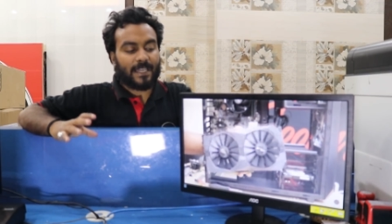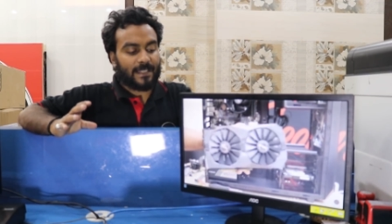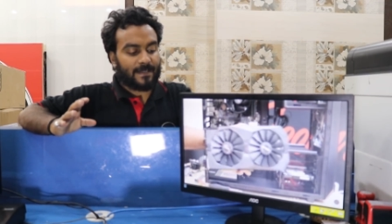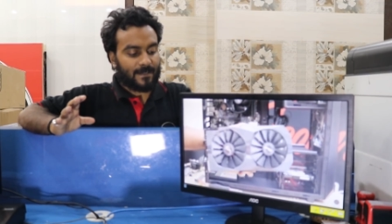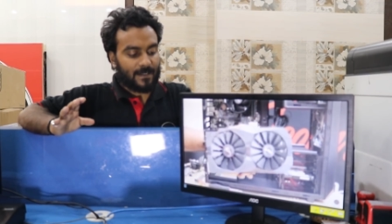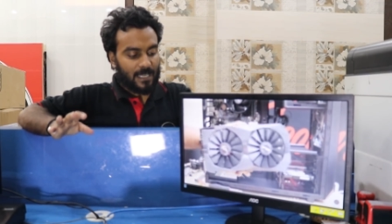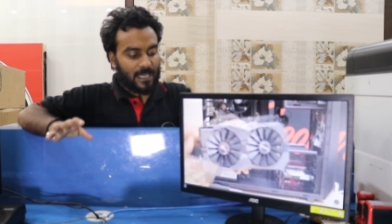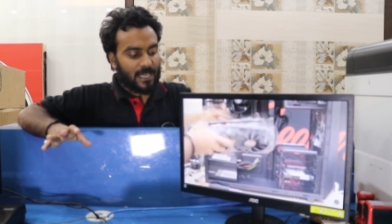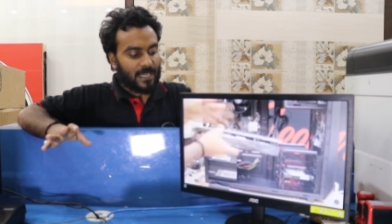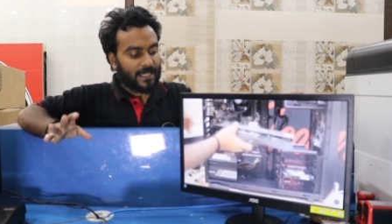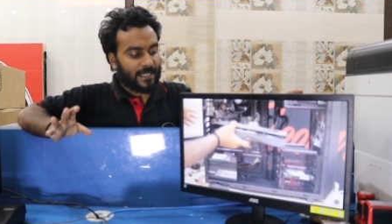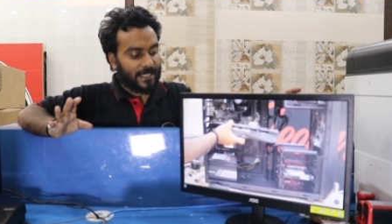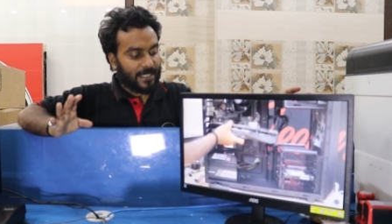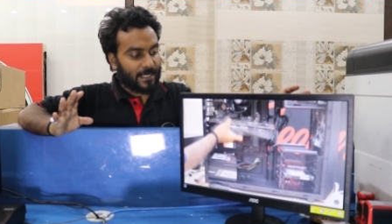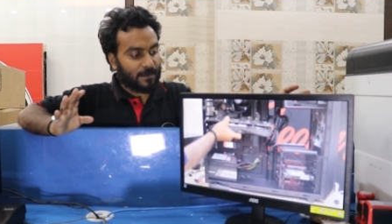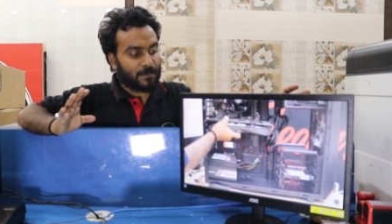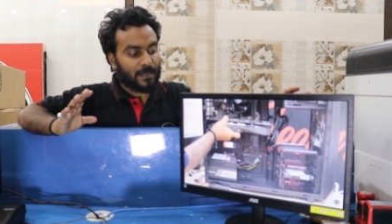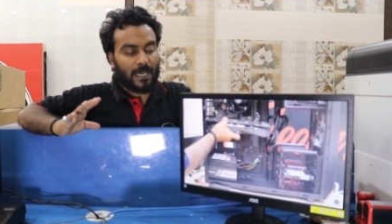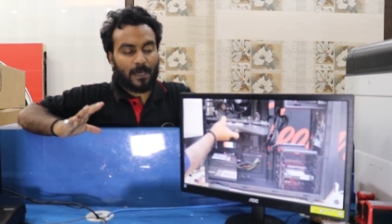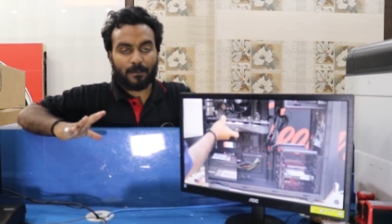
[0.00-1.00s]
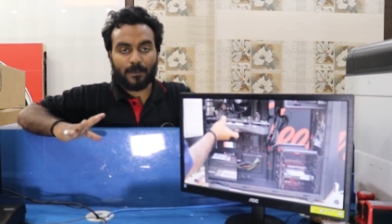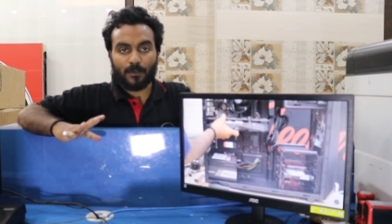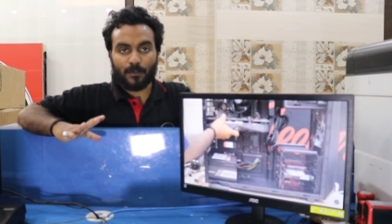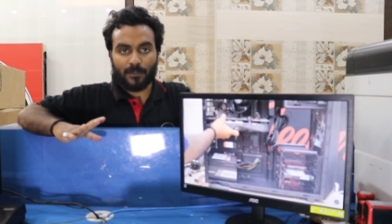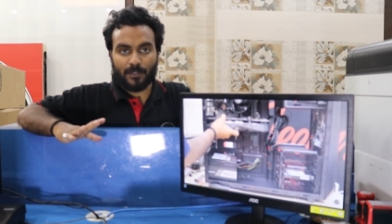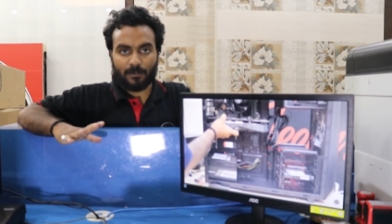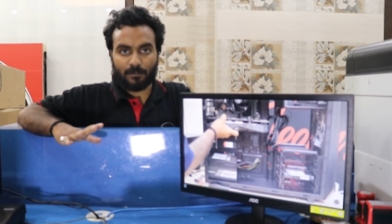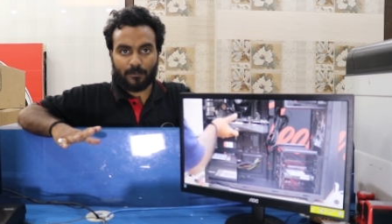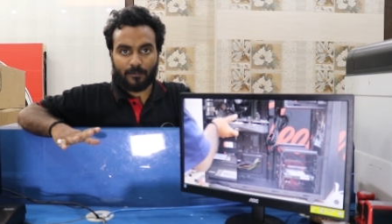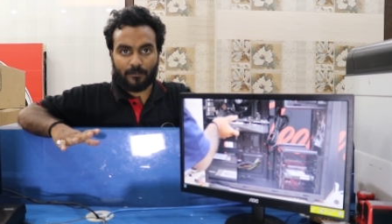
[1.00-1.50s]
and I am happy
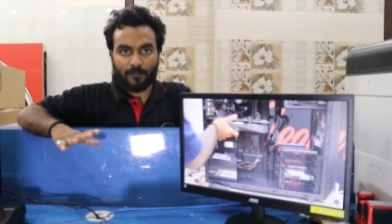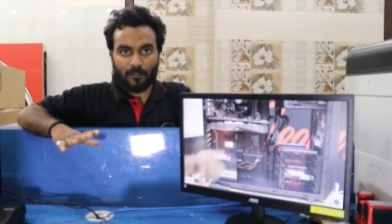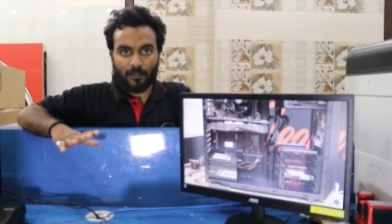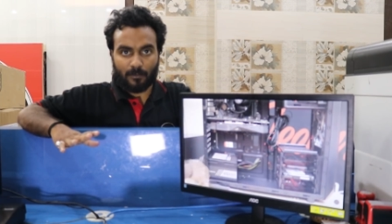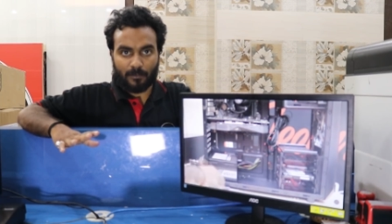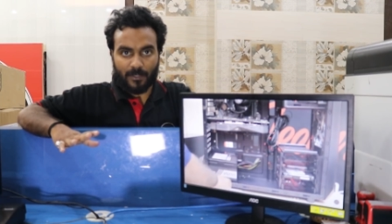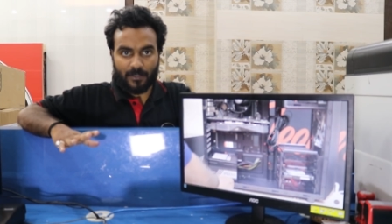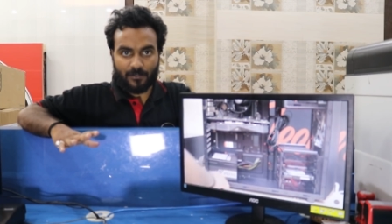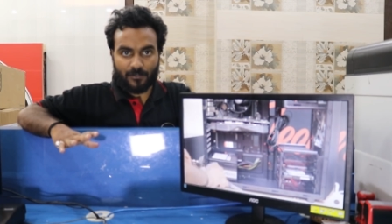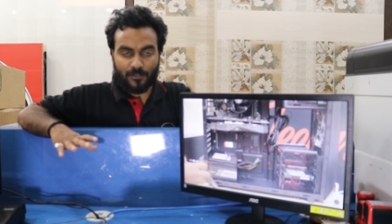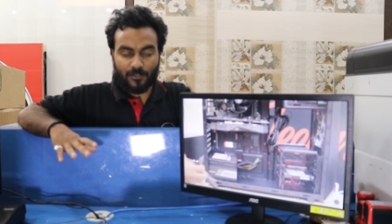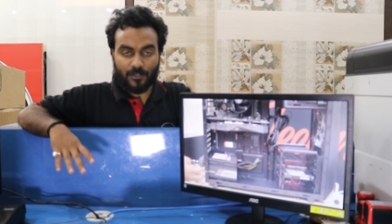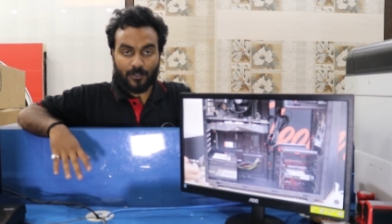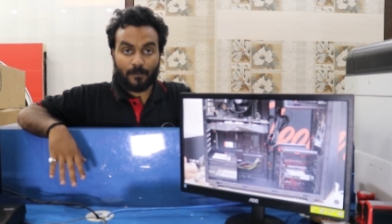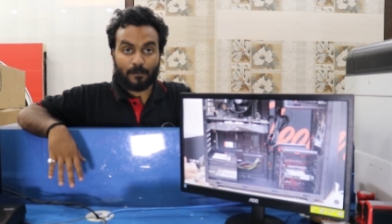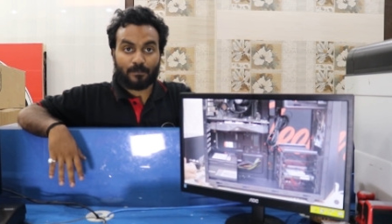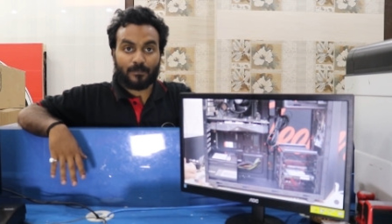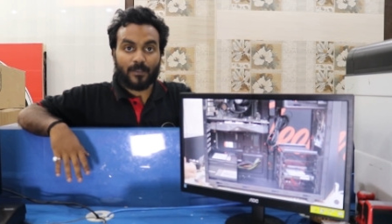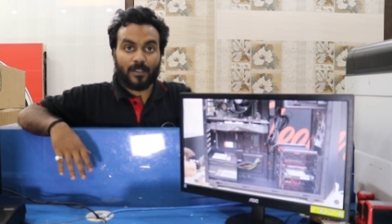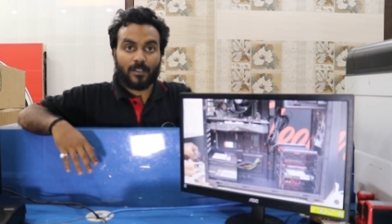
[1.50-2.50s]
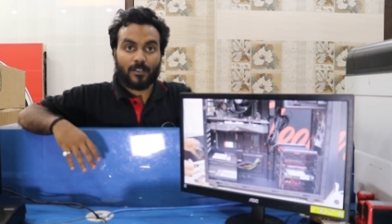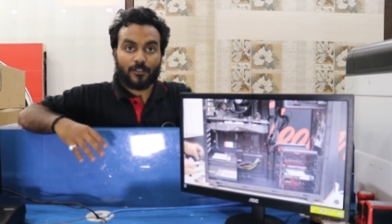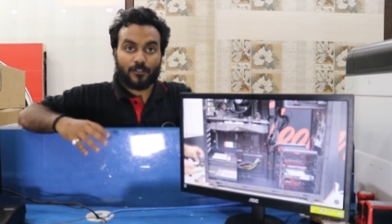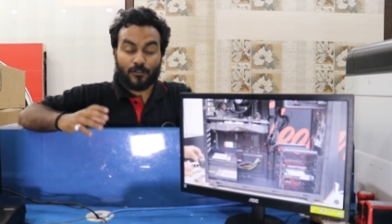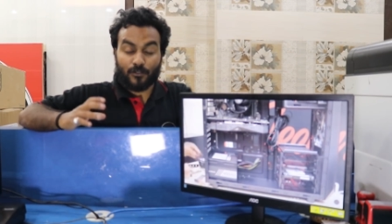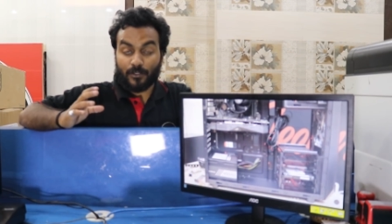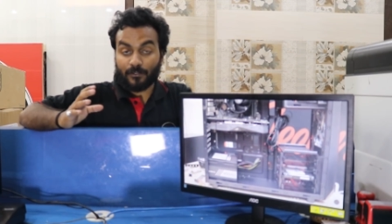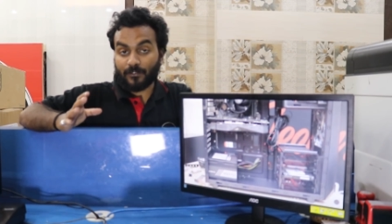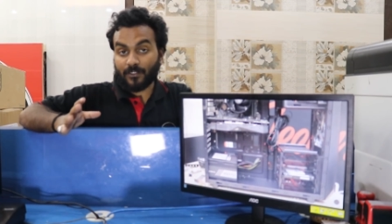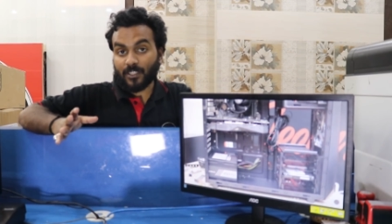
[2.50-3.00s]
with the performance.
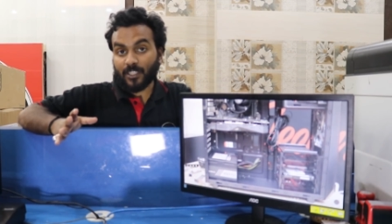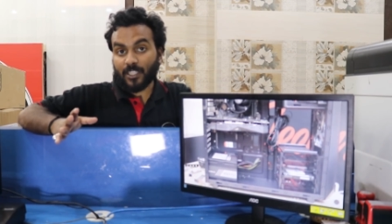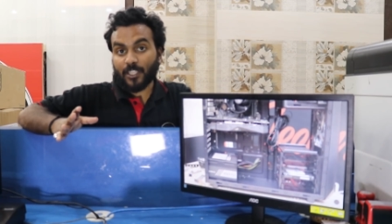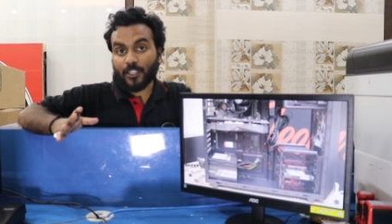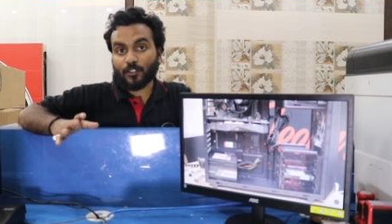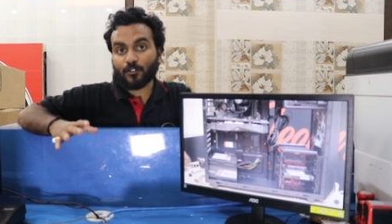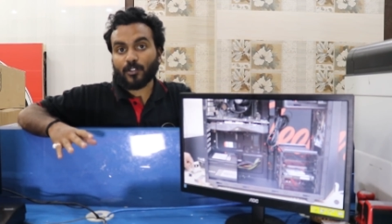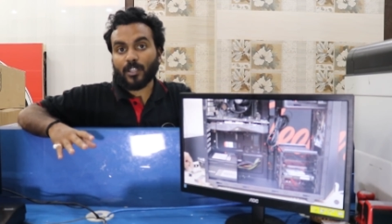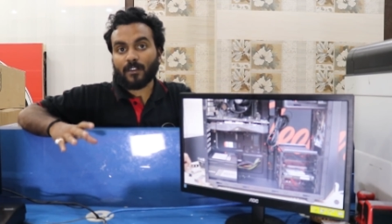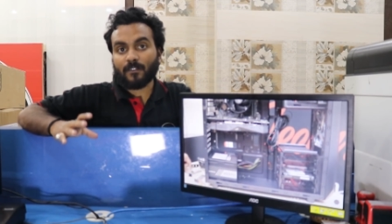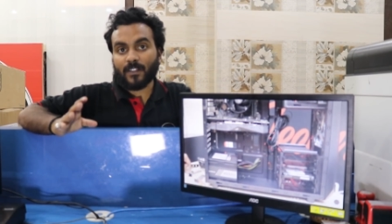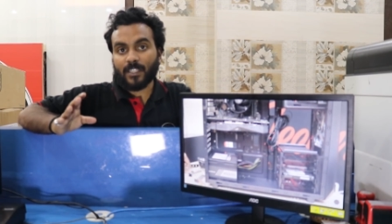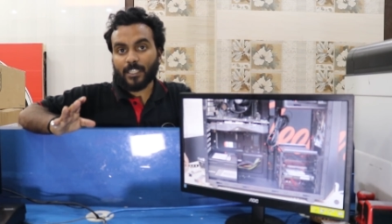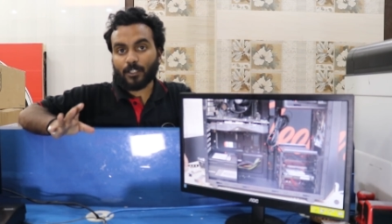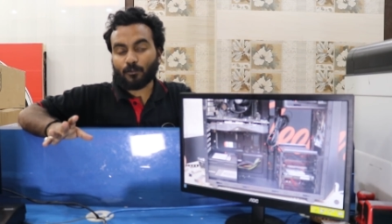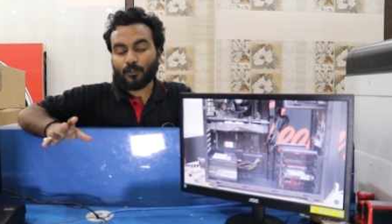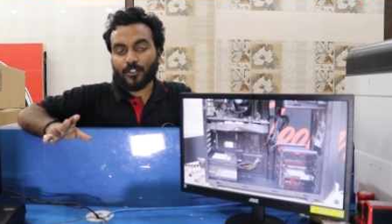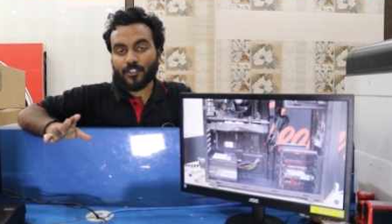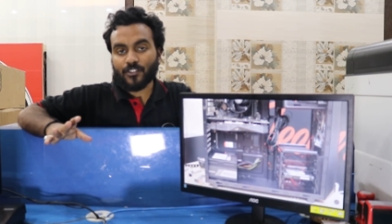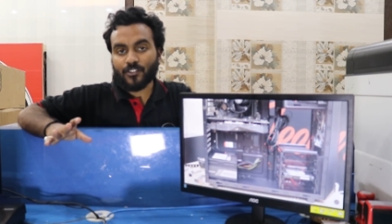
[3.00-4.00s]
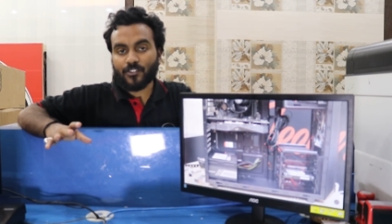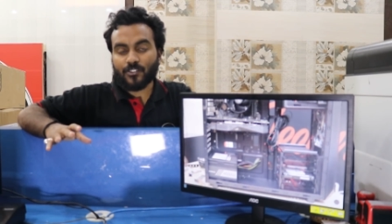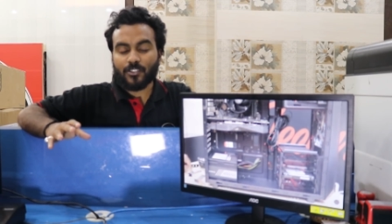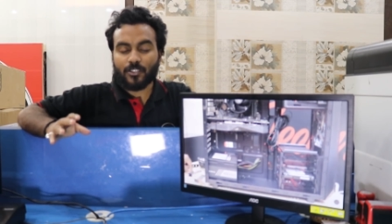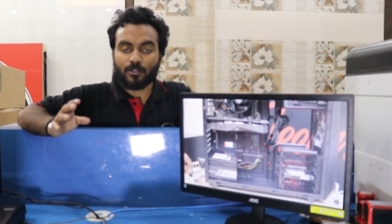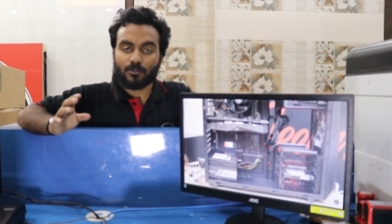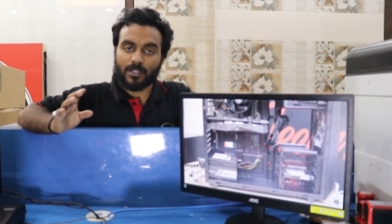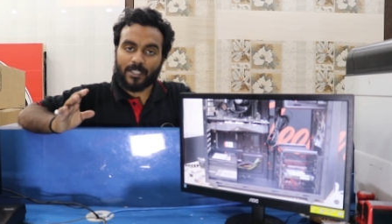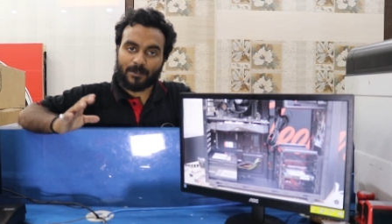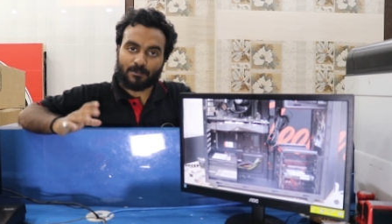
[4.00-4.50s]
So if in case you have any questions,
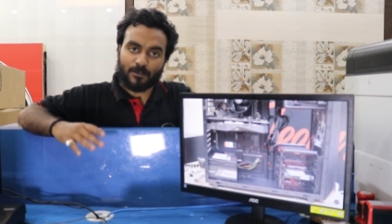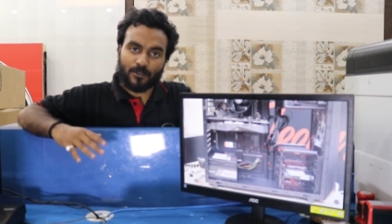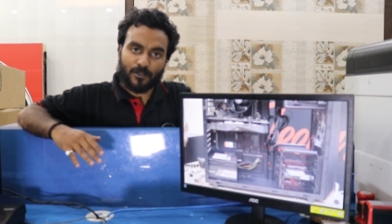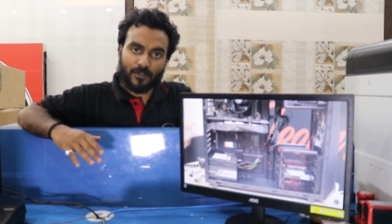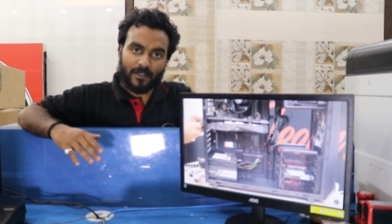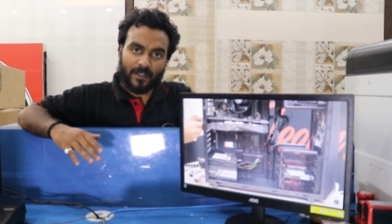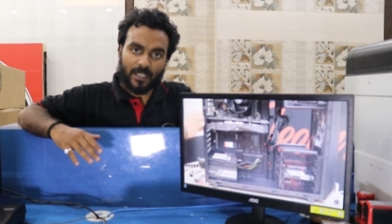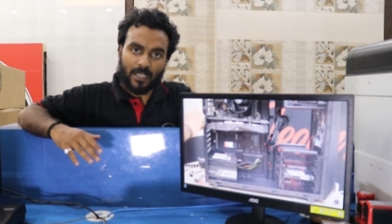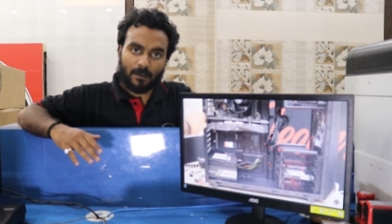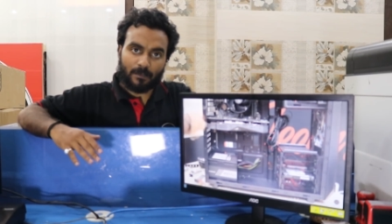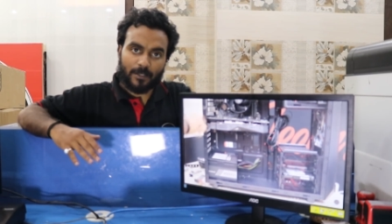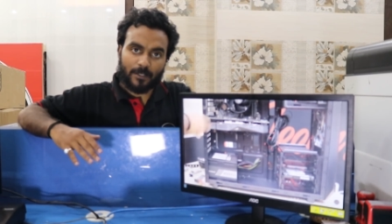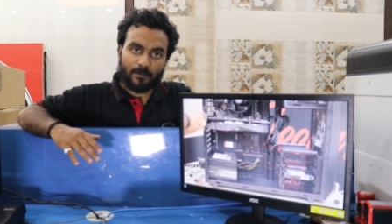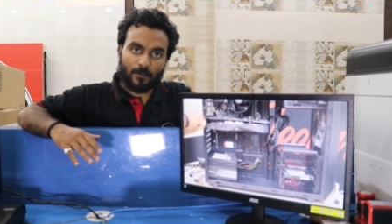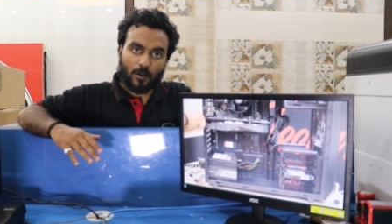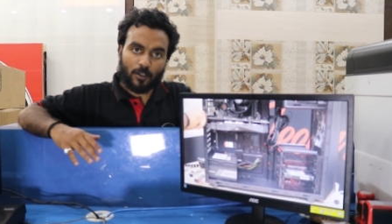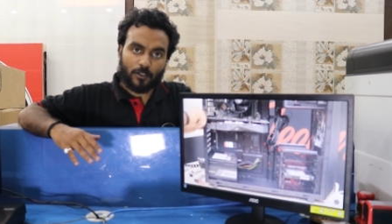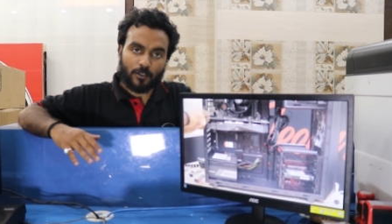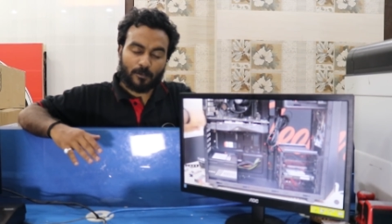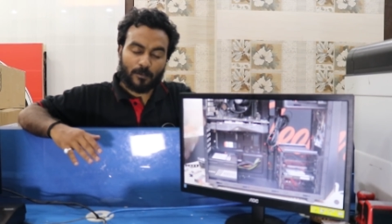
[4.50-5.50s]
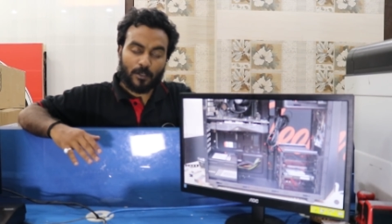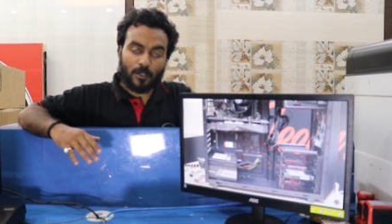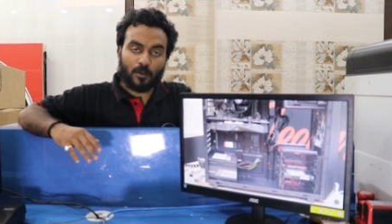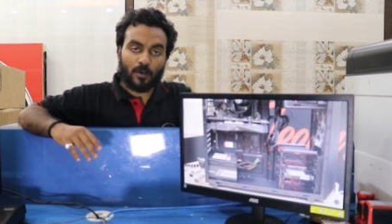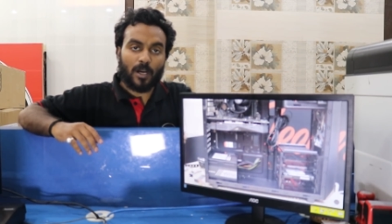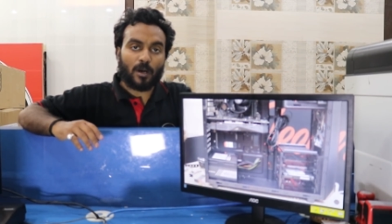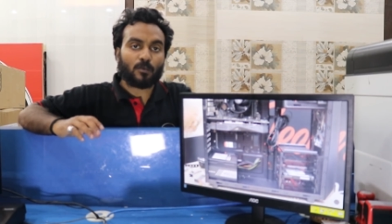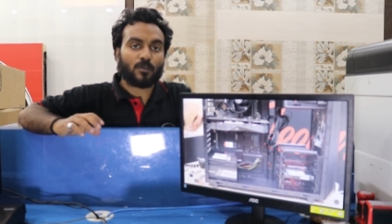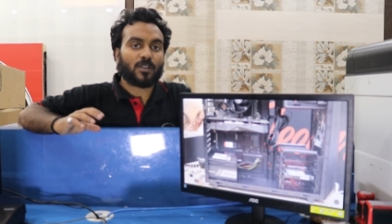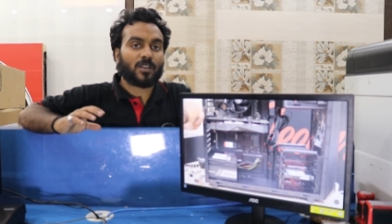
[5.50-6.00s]
do let me know in the comment box below.
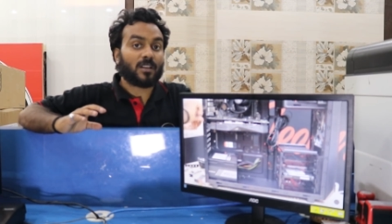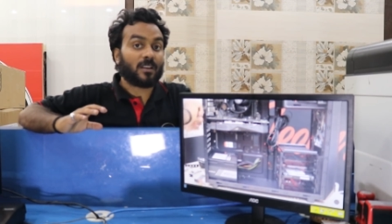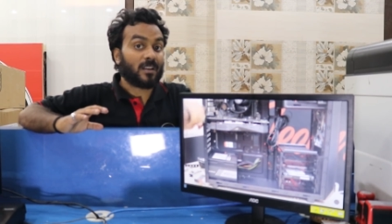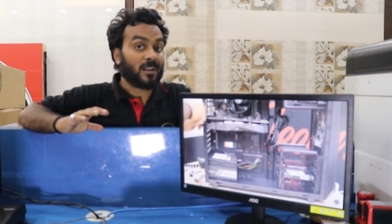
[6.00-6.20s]
I would